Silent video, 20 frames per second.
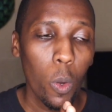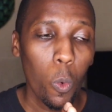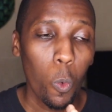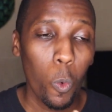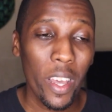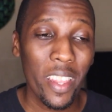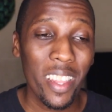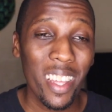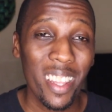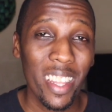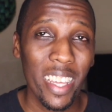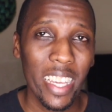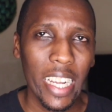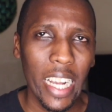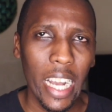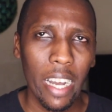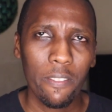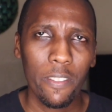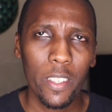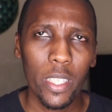whether they
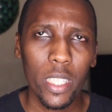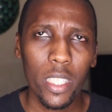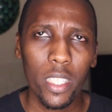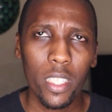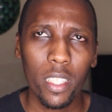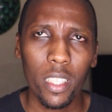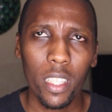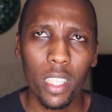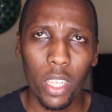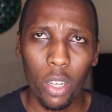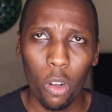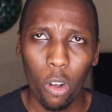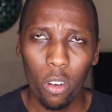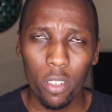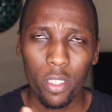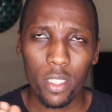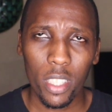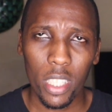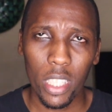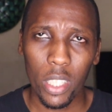covered the
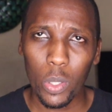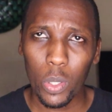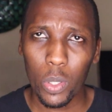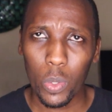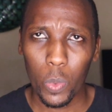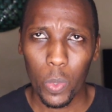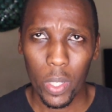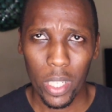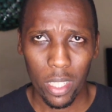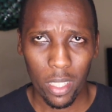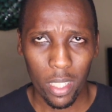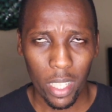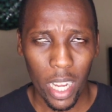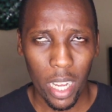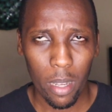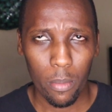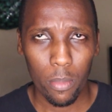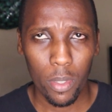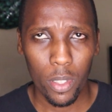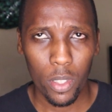core skills when it
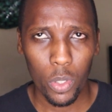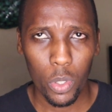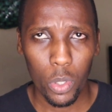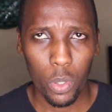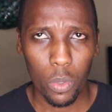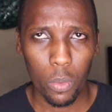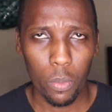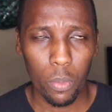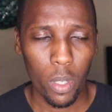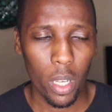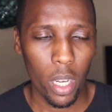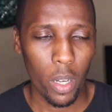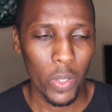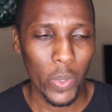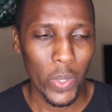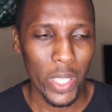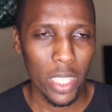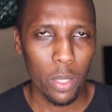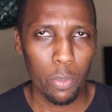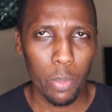comes to
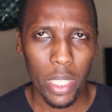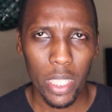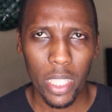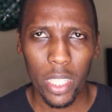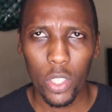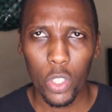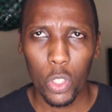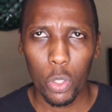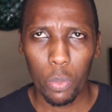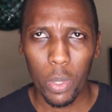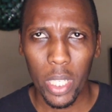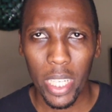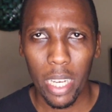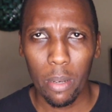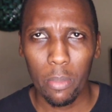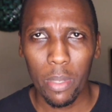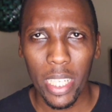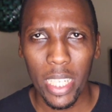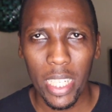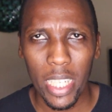when it pertains to
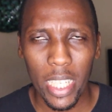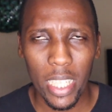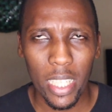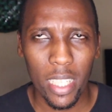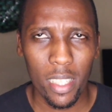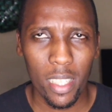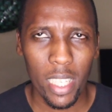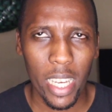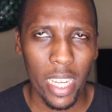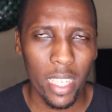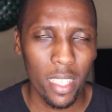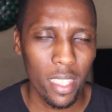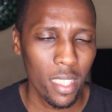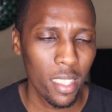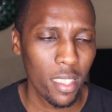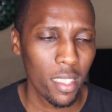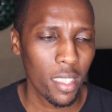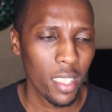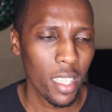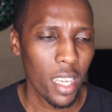becoming a data
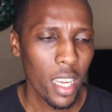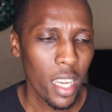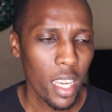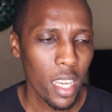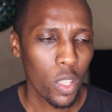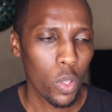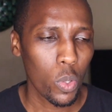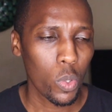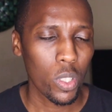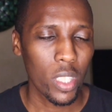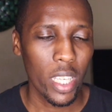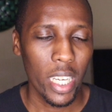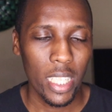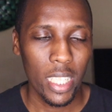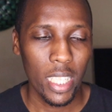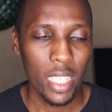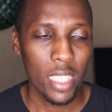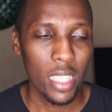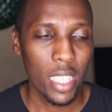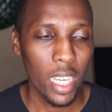scientist. Those are
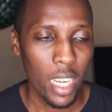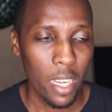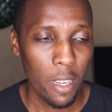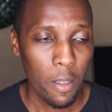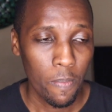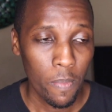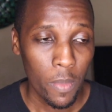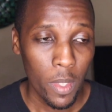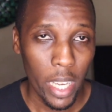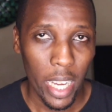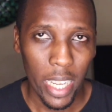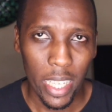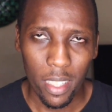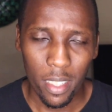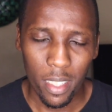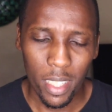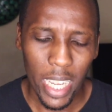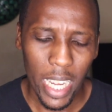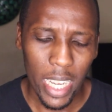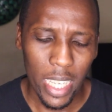data
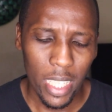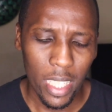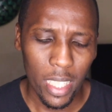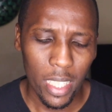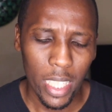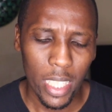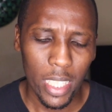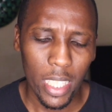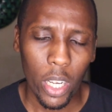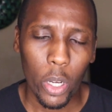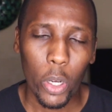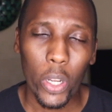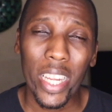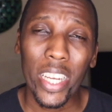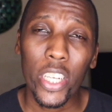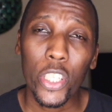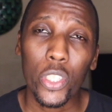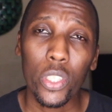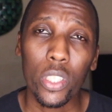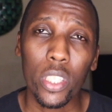understanding, data
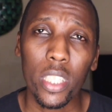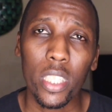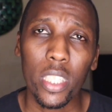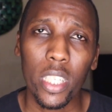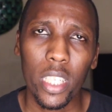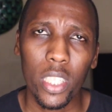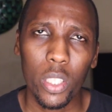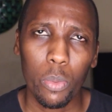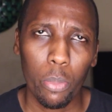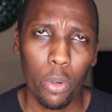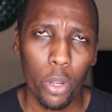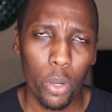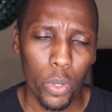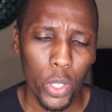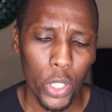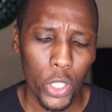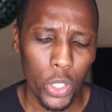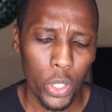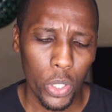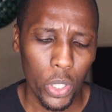collection, data
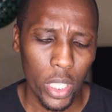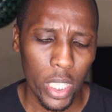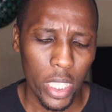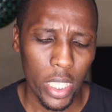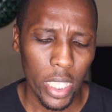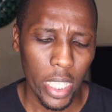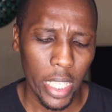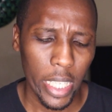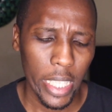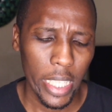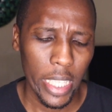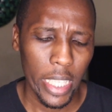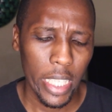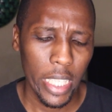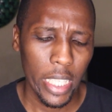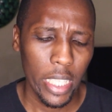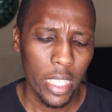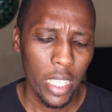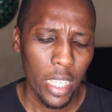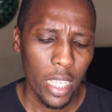exploration, data
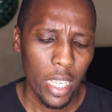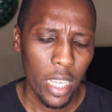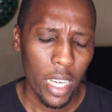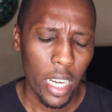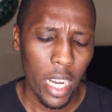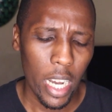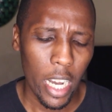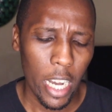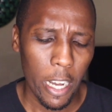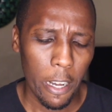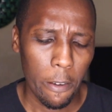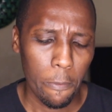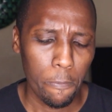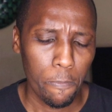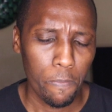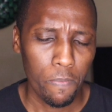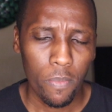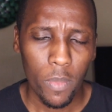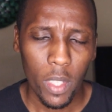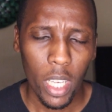cleaning,
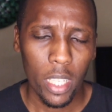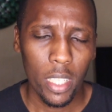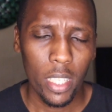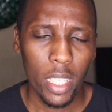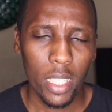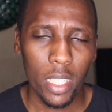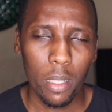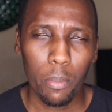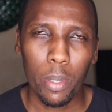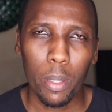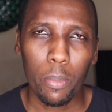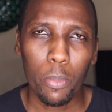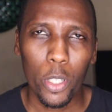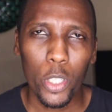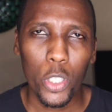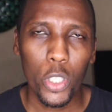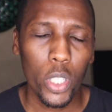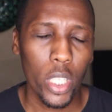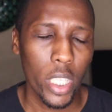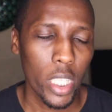data
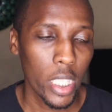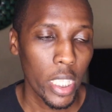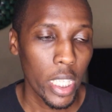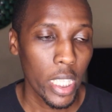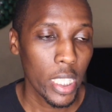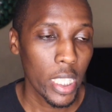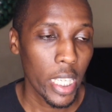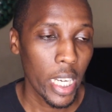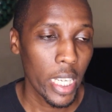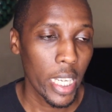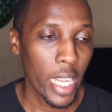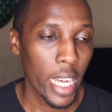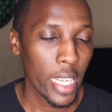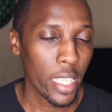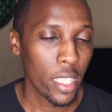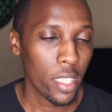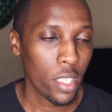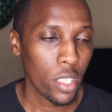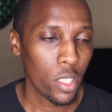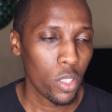preparation, and data
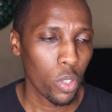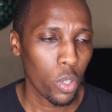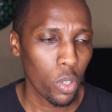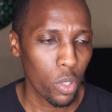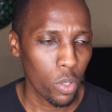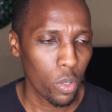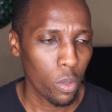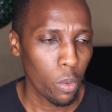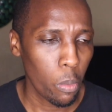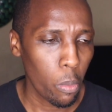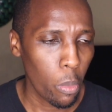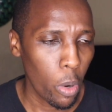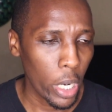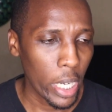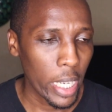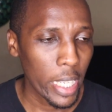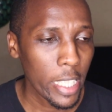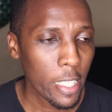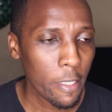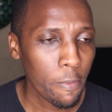analysis or
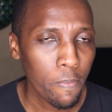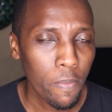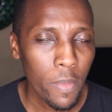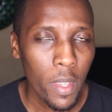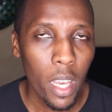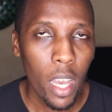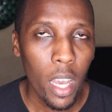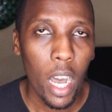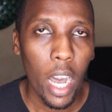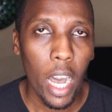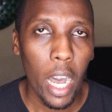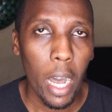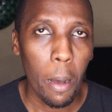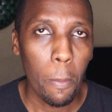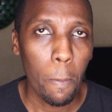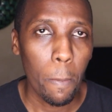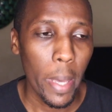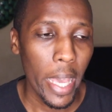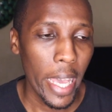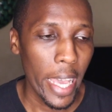modeling.
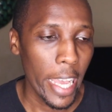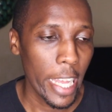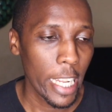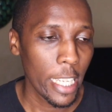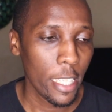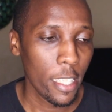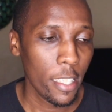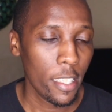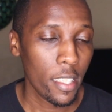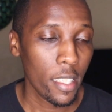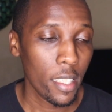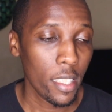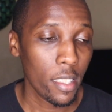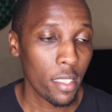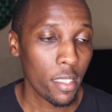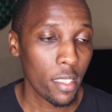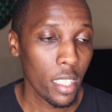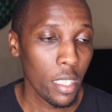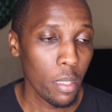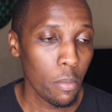And
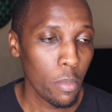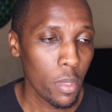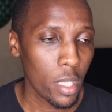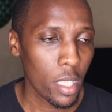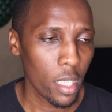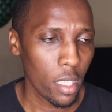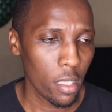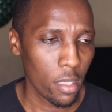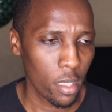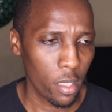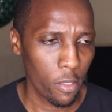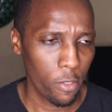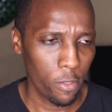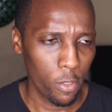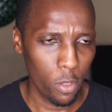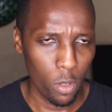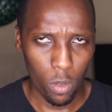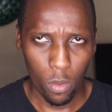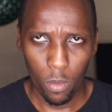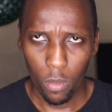it seemed as
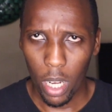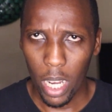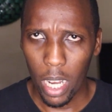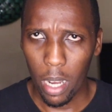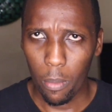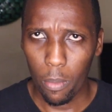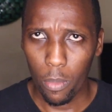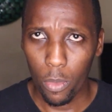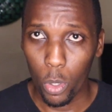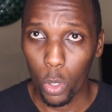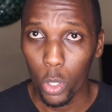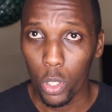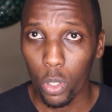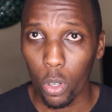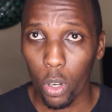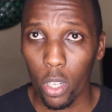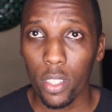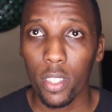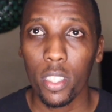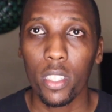if, you know, those
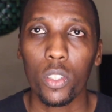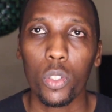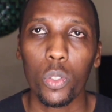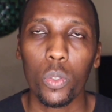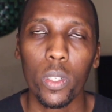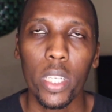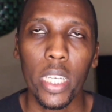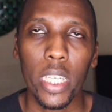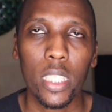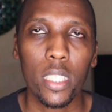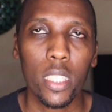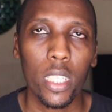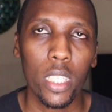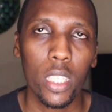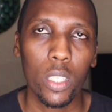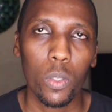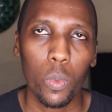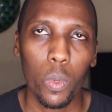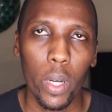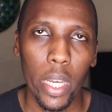courses to an
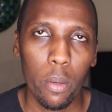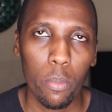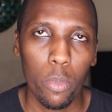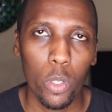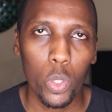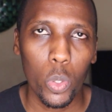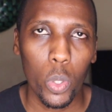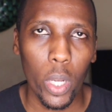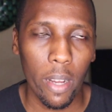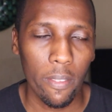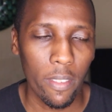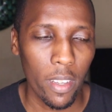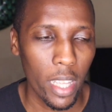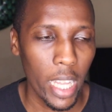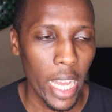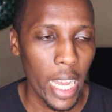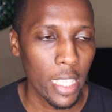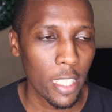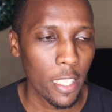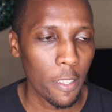extent were able to cover
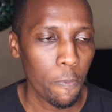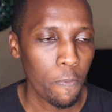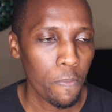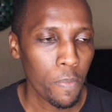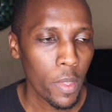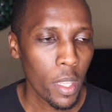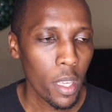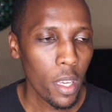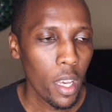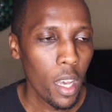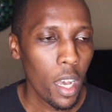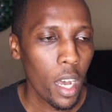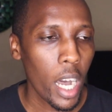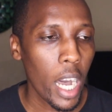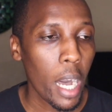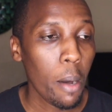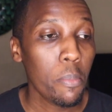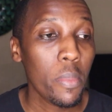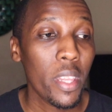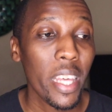that.
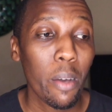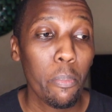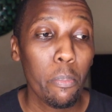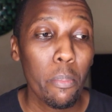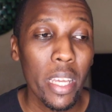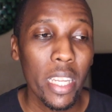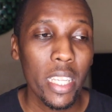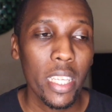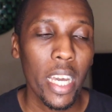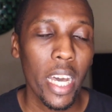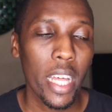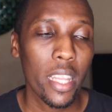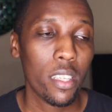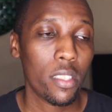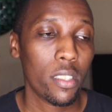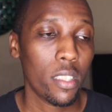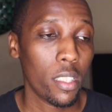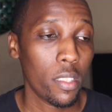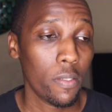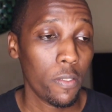There are many
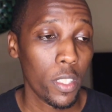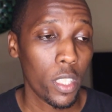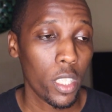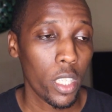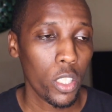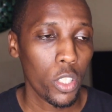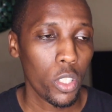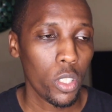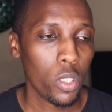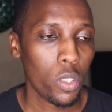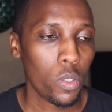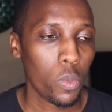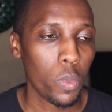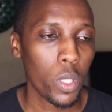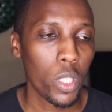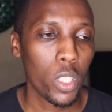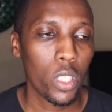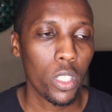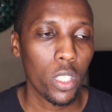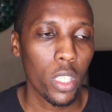other certifications
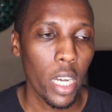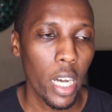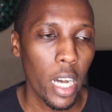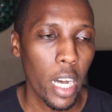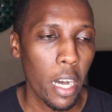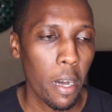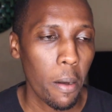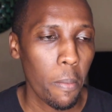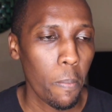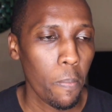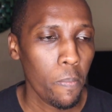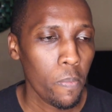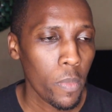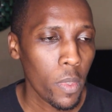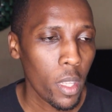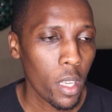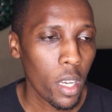which are